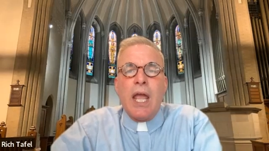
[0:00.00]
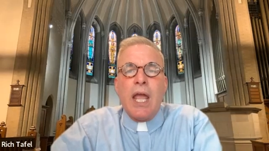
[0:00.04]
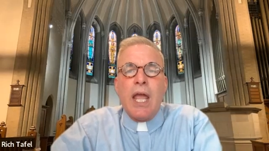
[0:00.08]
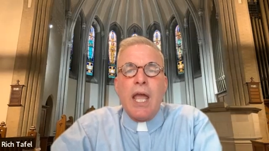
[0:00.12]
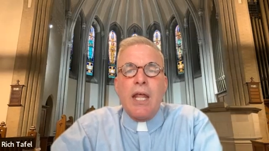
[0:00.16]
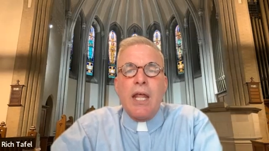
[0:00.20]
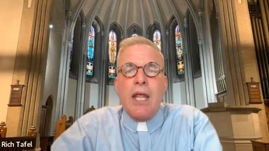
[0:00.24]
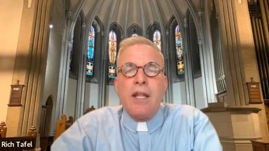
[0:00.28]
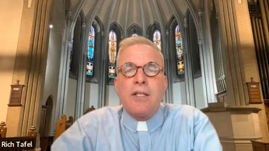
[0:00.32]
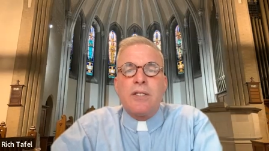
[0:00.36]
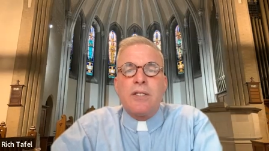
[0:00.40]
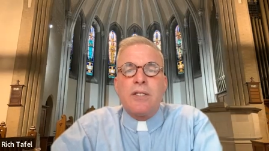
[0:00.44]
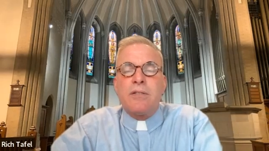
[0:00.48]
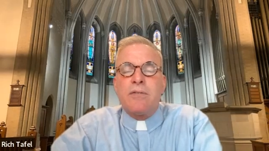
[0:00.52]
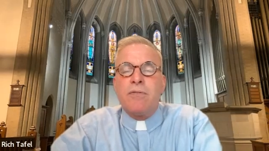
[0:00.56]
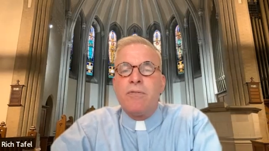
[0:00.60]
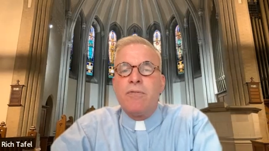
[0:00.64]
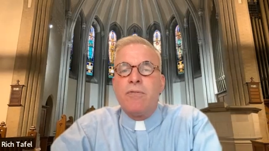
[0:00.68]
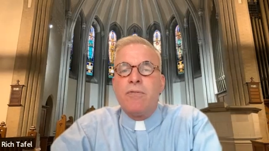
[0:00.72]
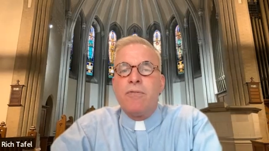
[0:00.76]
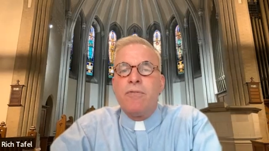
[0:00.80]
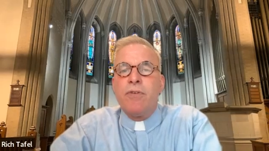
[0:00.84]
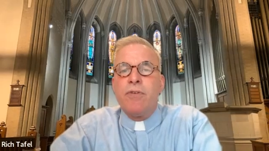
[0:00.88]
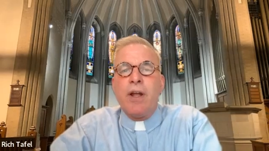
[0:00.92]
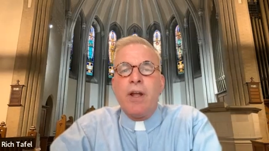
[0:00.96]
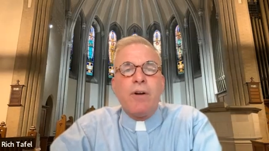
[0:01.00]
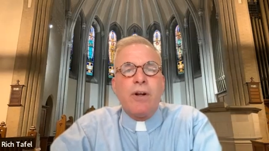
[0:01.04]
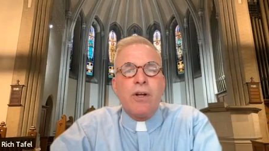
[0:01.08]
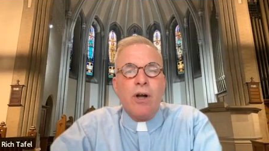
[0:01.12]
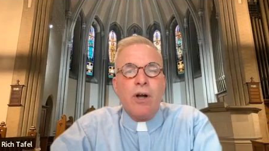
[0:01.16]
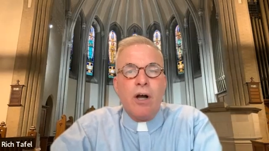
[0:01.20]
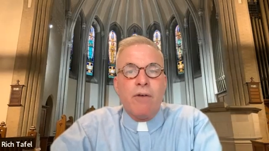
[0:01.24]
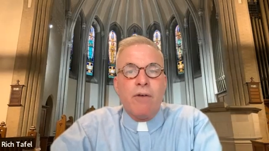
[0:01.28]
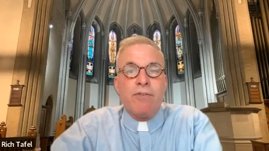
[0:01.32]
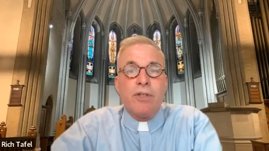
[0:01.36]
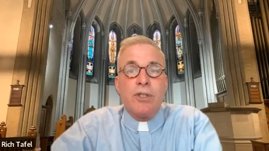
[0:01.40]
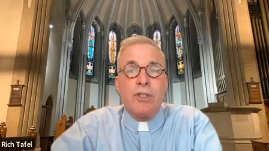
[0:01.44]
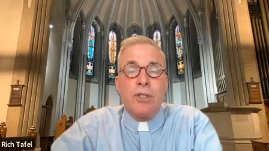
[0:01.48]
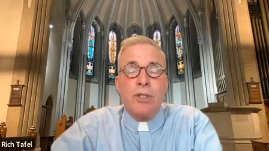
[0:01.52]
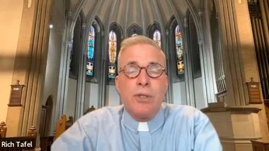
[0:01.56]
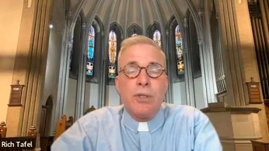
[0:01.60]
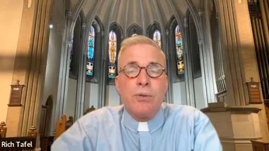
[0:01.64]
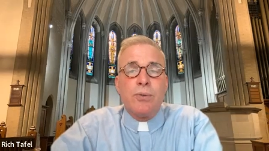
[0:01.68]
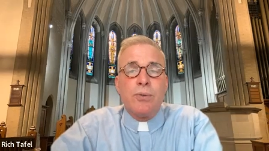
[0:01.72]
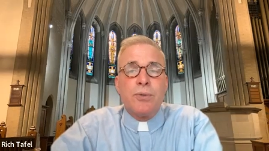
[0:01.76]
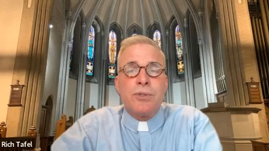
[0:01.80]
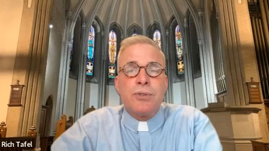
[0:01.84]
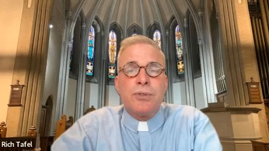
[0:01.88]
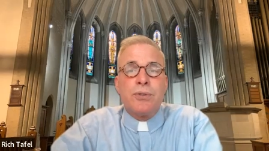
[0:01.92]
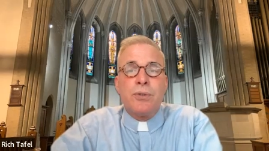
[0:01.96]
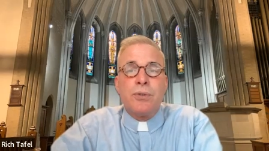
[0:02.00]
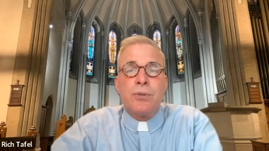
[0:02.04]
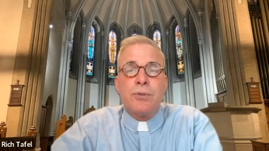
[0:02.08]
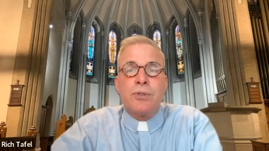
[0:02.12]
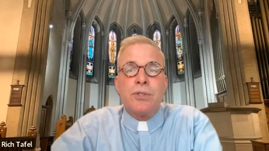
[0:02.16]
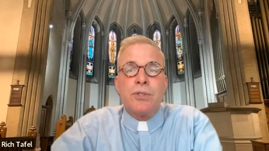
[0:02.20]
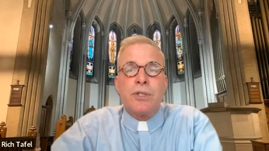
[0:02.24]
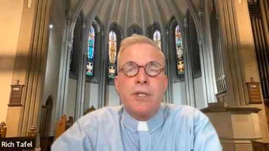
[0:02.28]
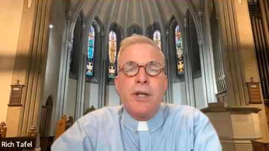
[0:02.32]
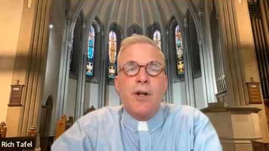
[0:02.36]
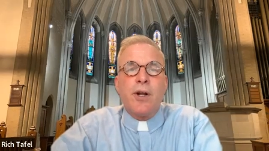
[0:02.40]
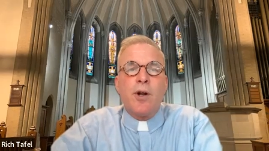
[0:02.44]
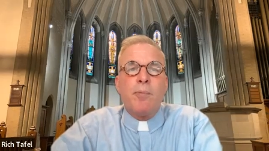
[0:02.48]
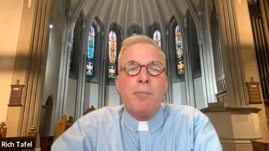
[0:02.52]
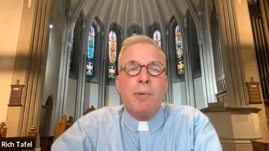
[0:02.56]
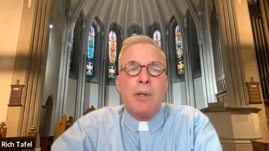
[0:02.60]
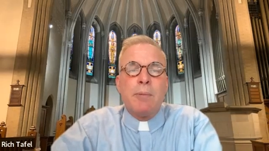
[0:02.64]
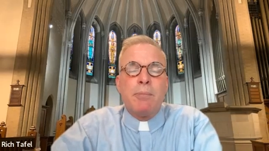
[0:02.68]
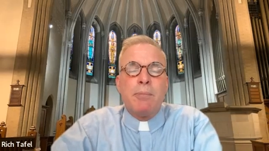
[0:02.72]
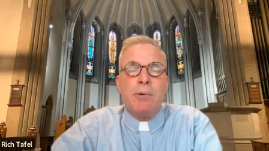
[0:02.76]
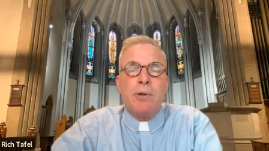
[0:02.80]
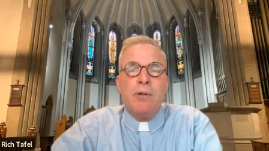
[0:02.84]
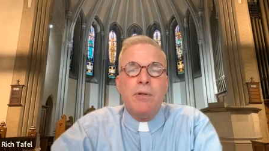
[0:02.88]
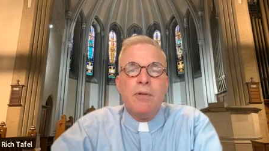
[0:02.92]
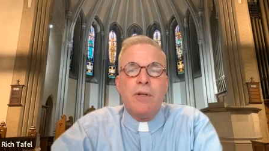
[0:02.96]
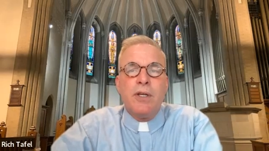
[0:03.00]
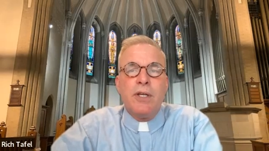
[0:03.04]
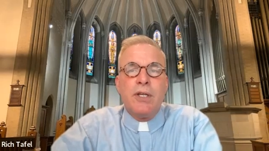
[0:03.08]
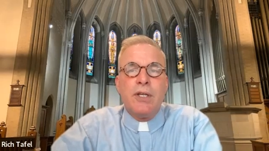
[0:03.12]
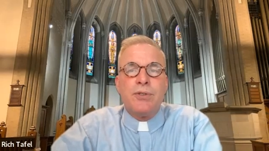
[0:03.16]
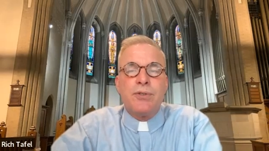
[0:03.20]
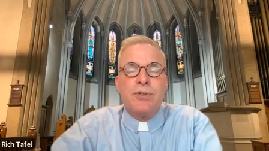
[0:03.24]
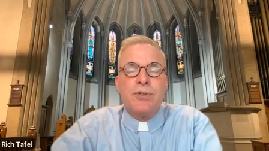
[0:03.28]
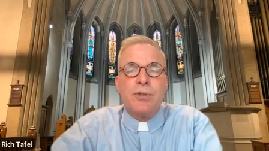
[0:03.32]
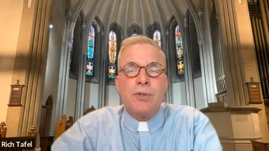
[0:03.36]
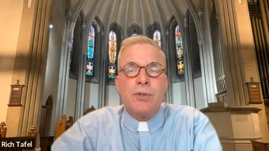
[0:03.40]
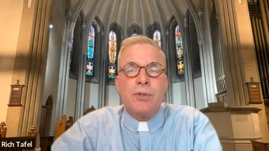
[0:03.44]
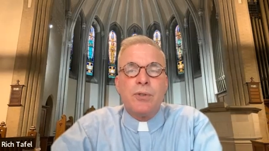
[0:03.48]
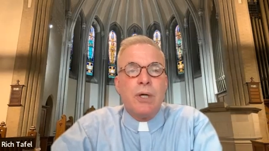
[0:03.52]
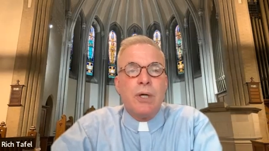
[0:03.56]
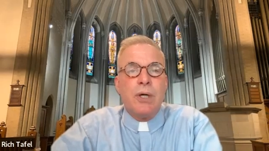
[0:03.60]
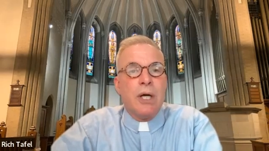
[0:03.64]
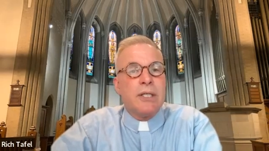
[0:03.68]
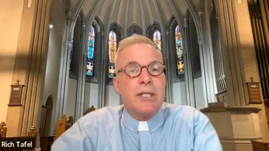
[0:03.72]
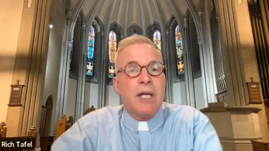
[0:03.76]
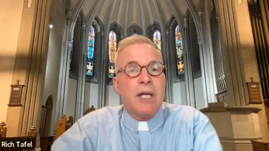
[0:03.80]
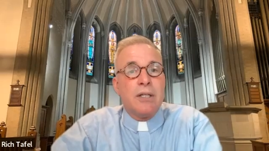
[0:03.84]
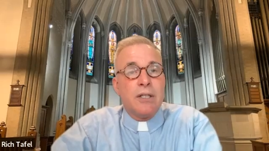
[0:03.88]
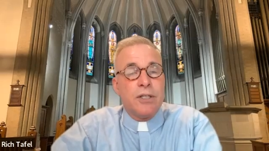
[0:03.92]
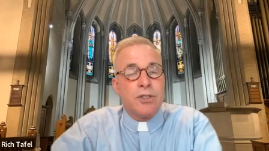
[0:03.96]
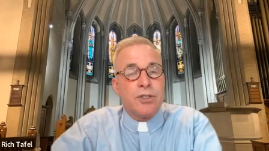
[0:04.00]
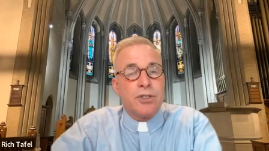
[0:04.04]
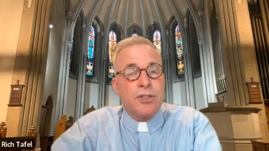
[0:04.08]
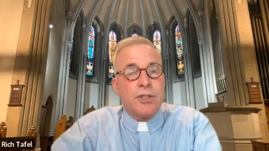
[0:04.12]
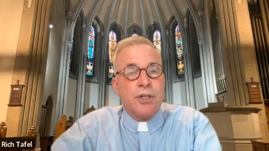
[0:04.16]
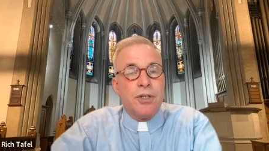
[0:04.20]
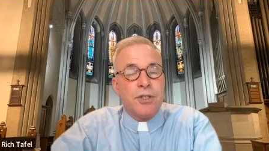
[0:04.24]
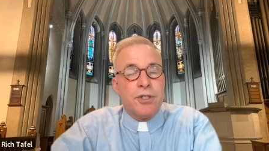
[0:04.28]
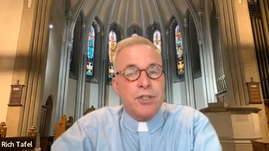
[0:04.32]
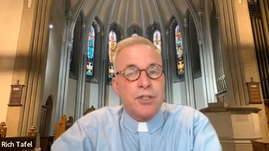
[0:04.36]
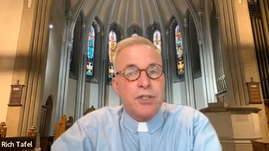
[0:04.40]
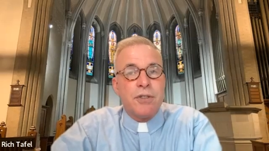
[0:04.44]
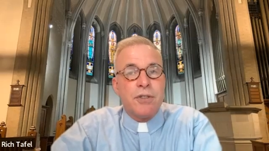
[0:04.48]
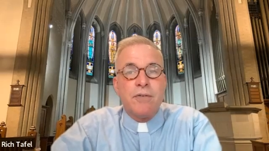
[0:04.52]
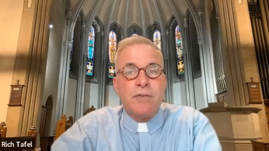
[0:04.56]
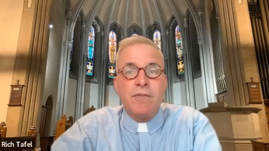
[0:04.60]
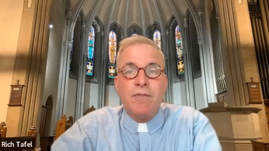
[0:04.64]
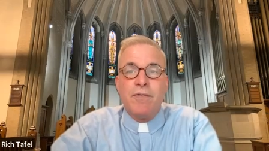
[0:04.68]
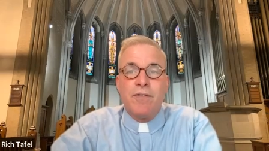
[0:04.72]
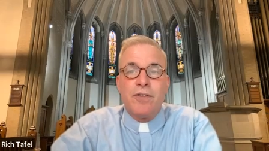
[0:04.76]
And it's very often used to scare people into attending church.